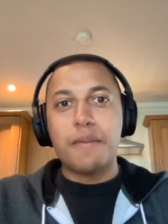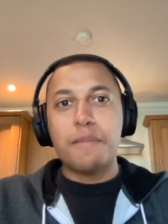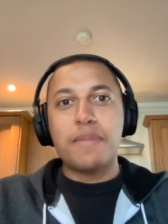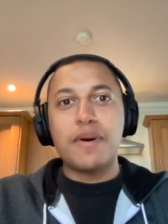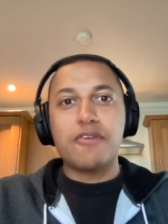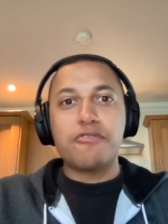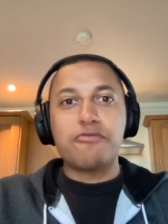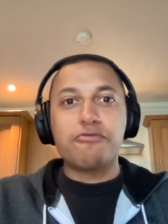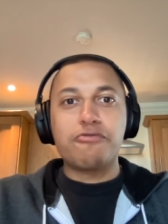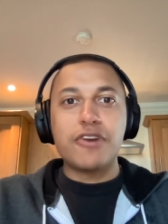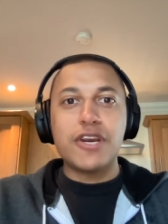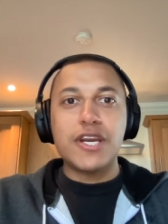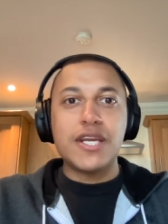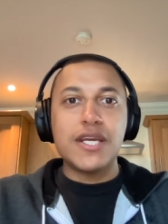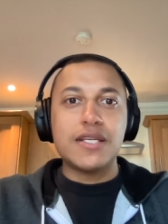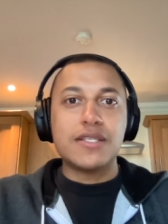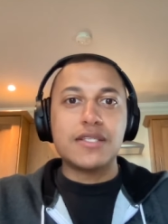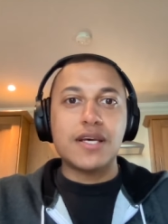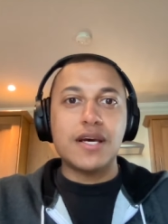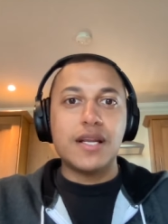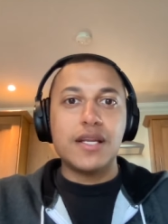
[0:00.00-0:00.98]
but three
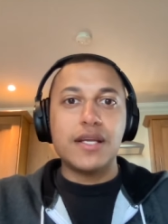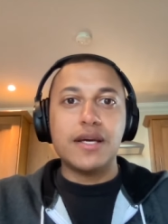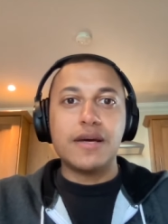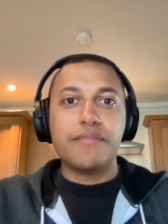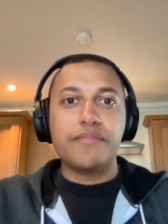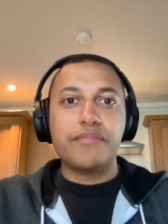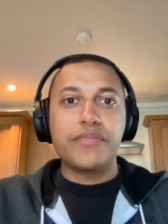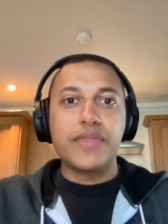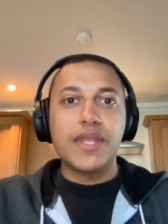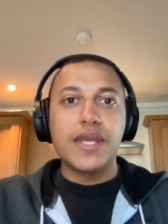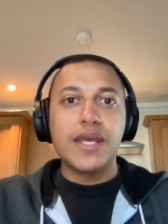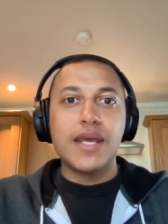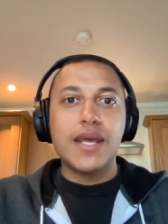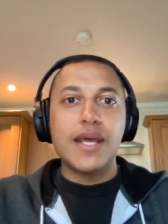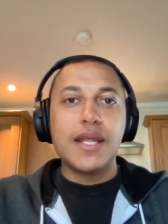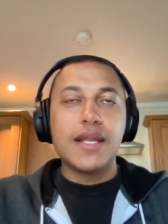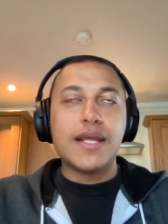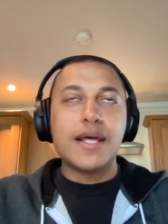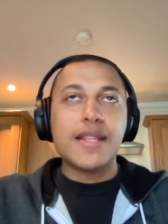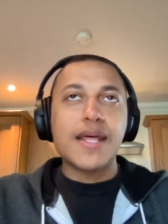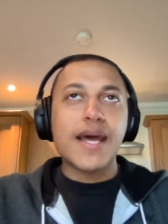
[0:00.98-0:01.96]
years earlier.
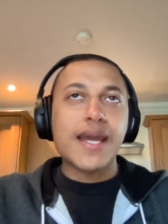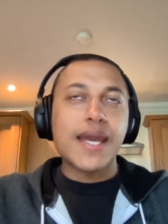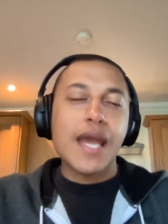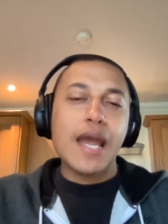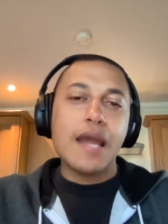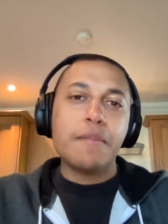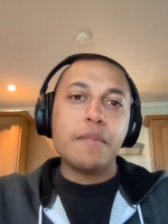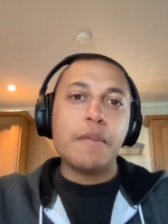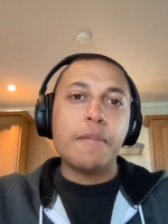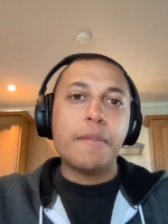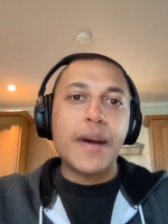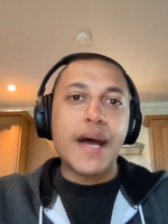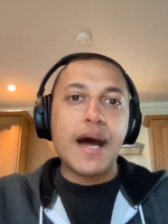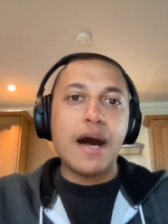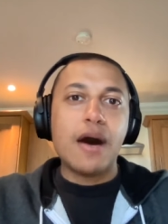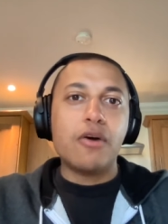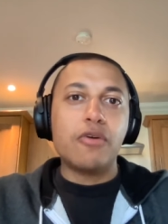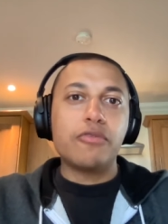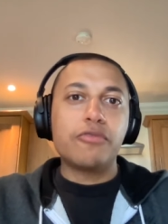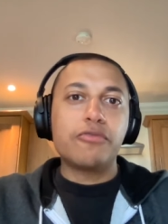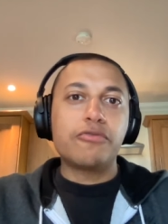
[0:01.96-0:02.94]
Now that came
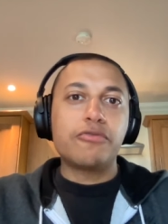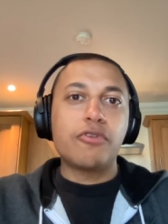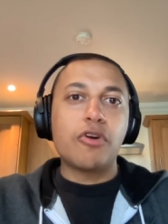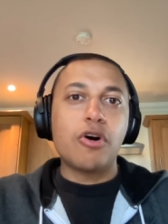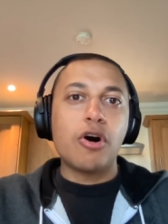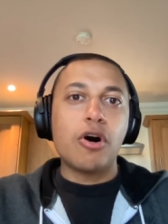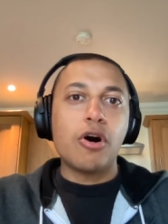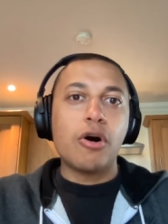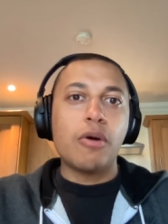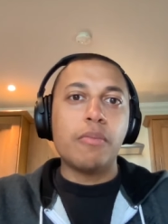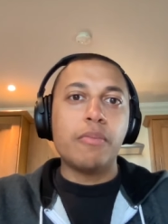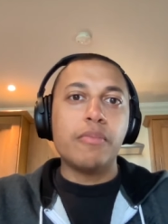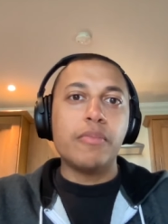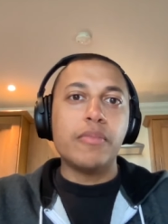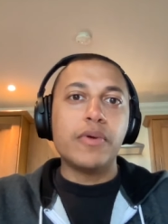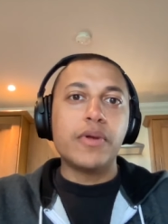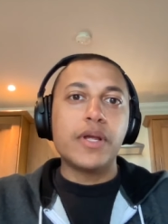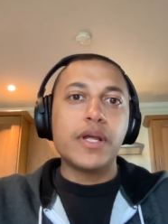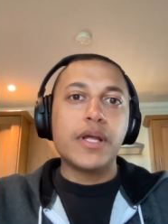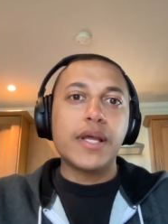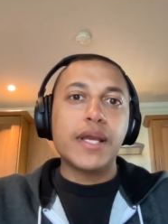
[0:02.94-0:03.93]
about from
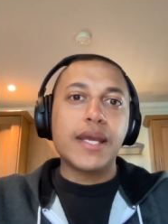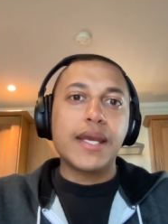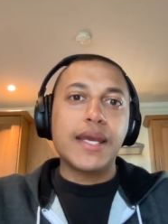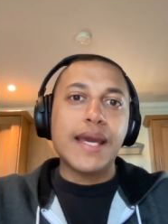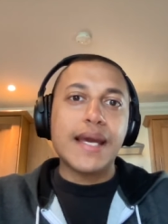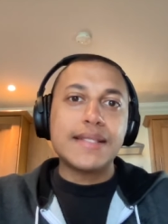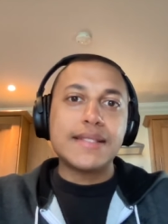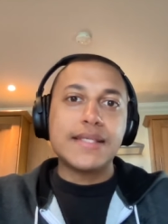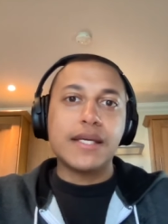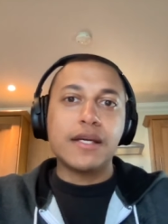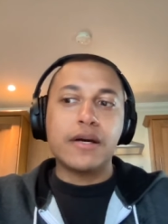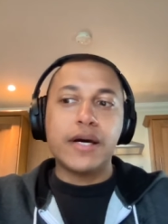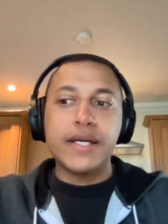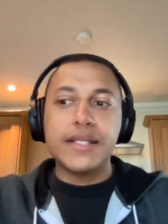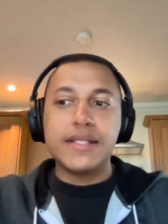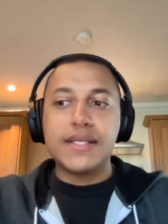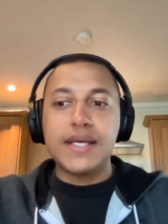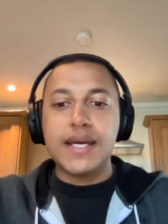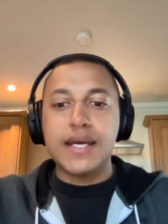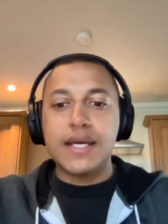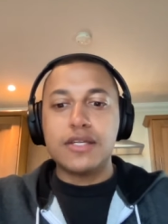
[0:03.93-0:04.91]
getting
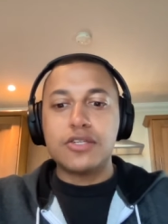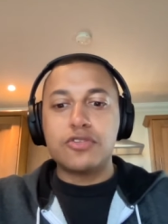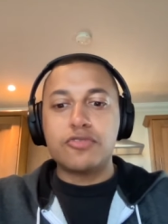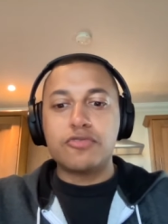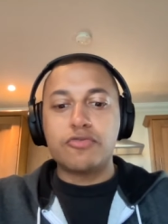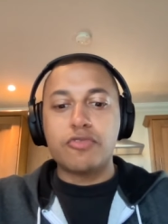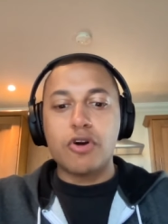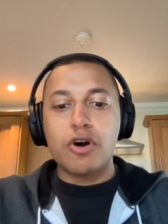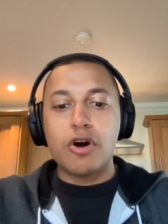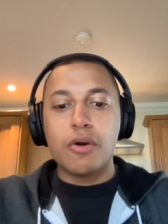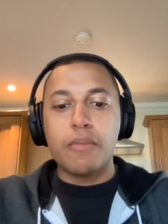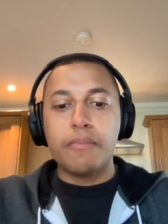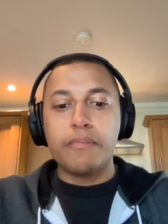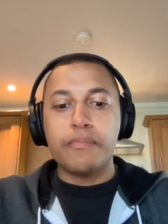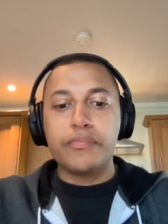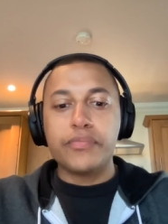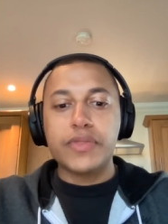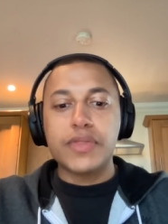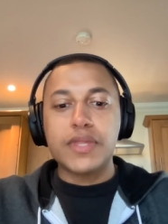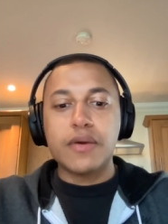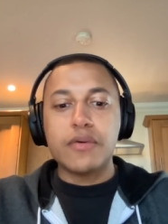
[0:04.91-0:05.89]
ideas
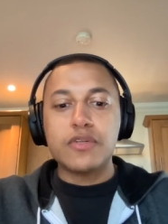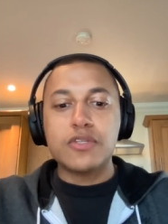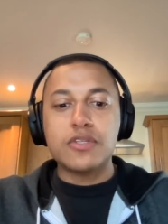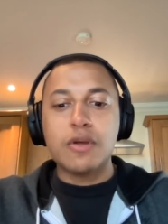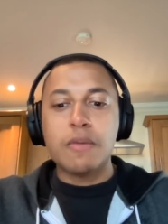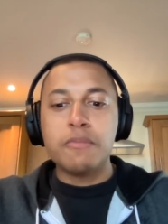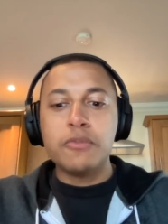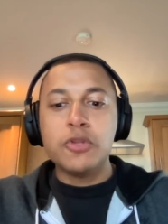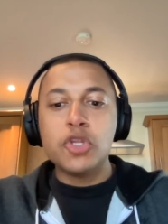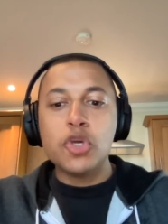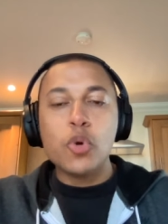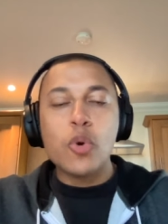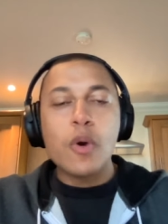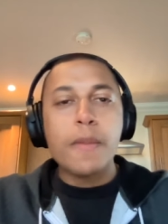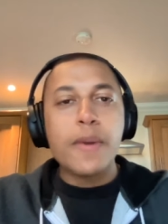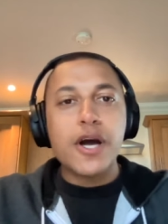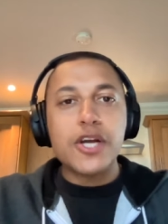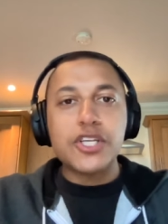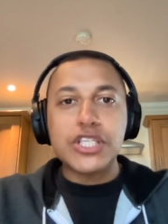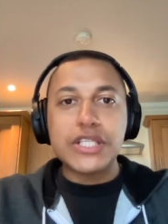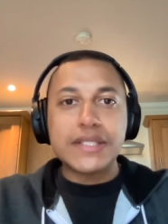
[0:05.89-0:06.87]
from there was some new
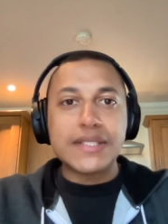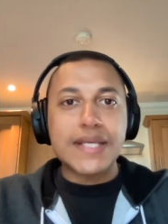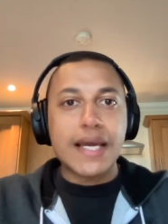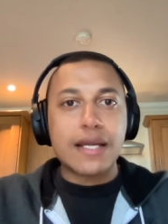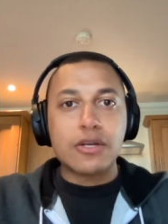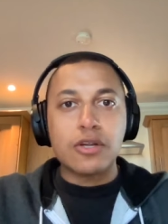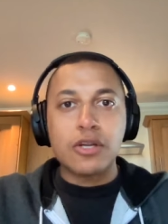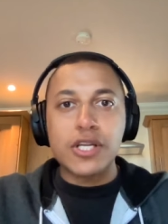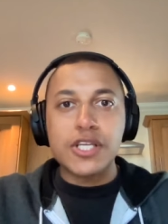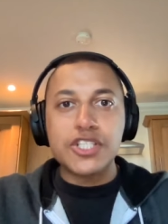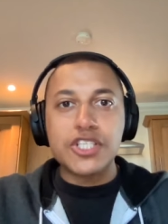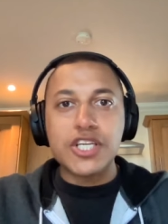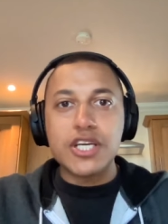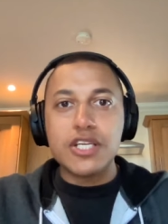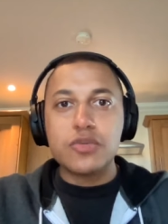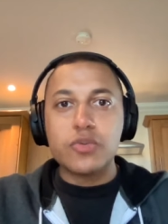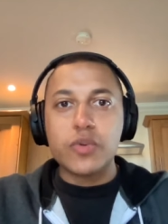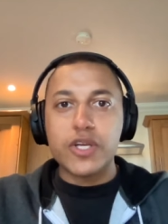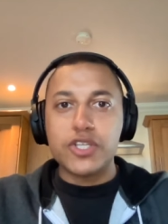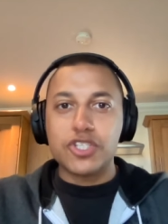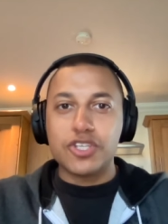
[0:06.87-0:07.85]
emerging
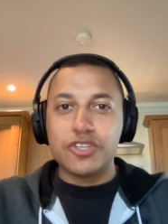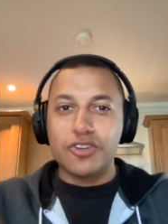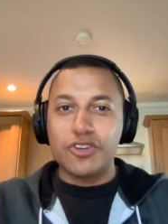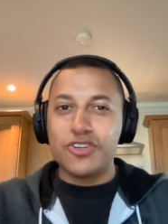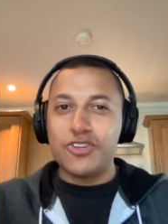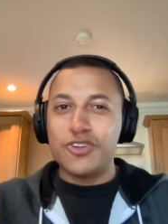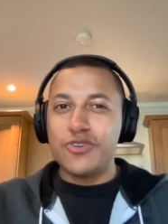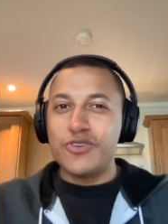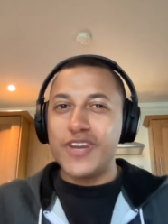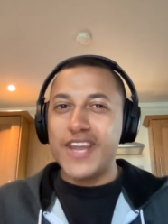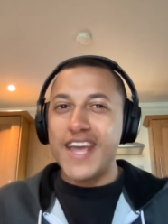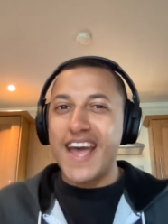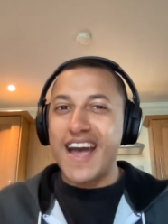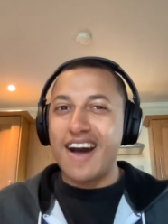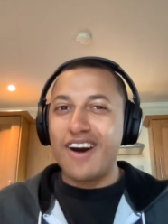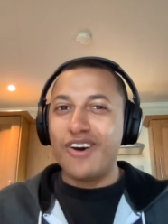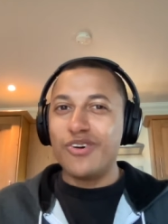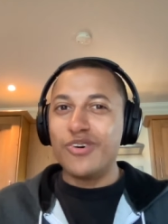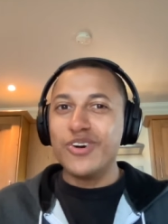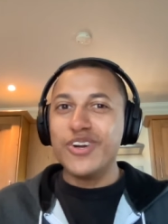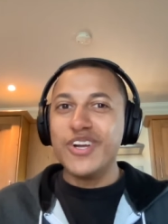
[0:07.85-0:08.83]
technologies which are not new
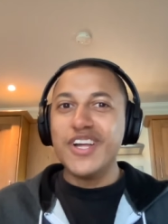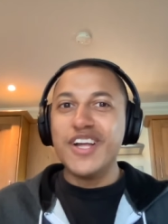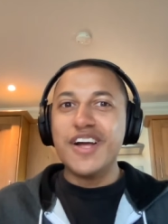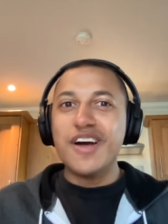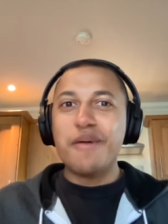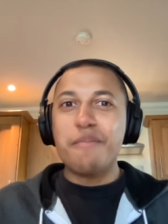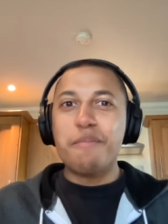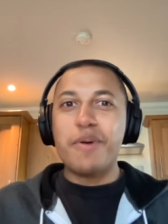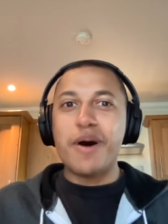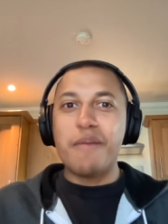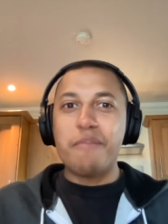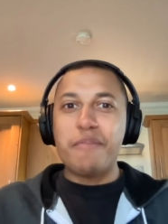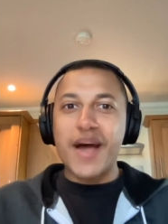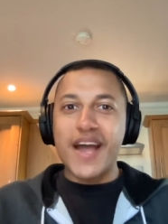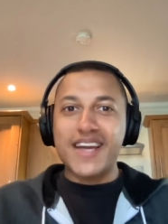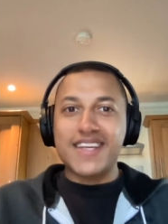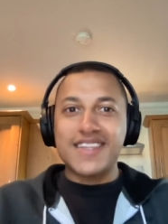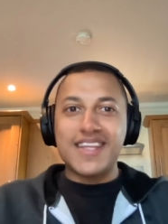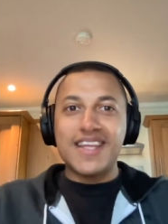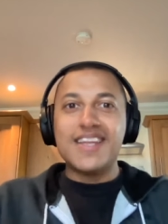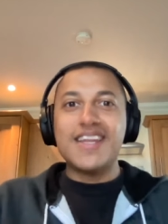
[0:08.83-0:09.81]
now, but
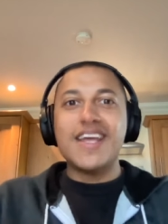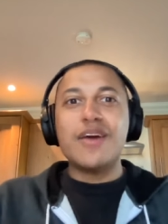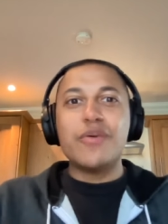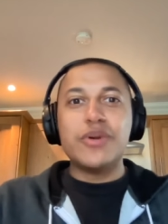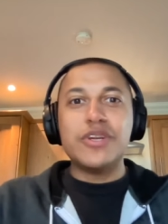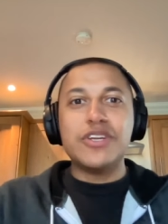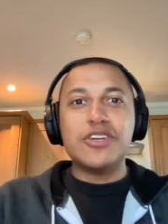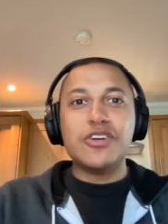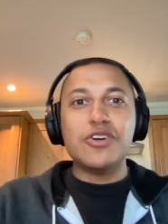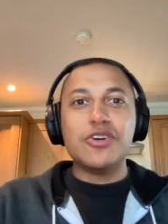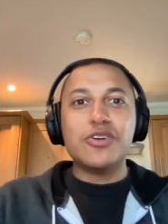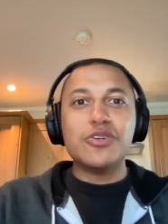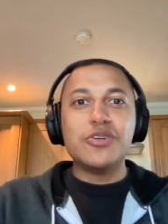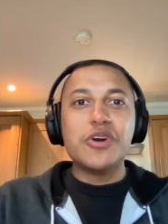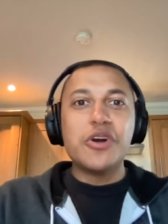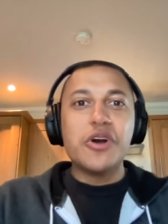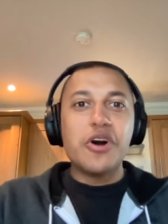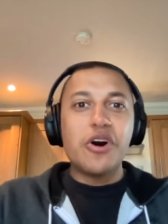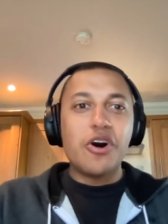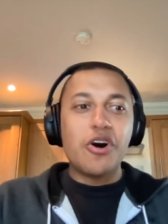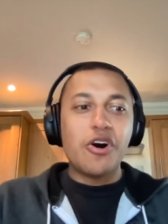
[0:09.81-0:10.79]
back then they were new
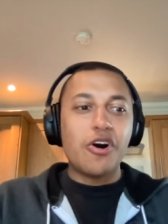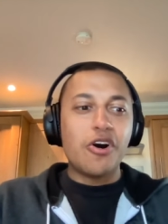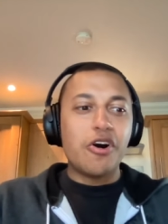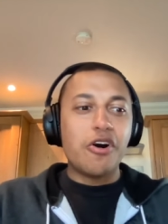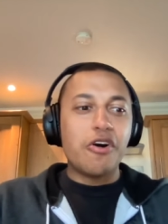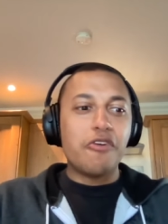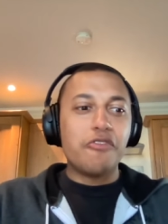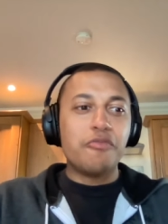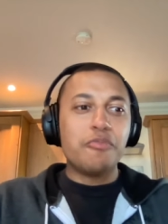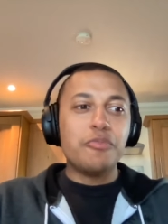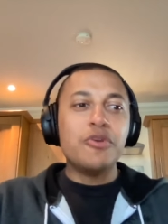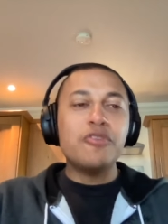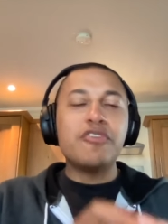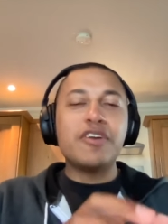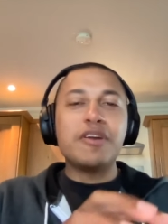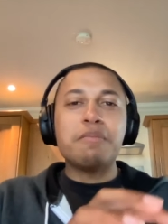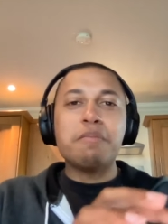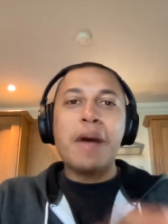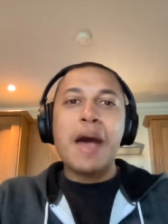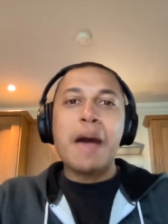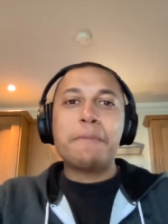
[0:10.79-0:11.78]
of
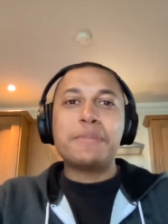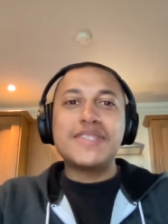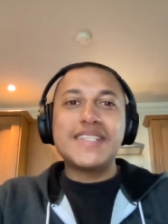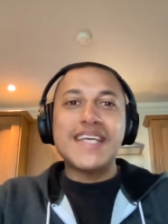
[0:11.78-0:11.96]
moving map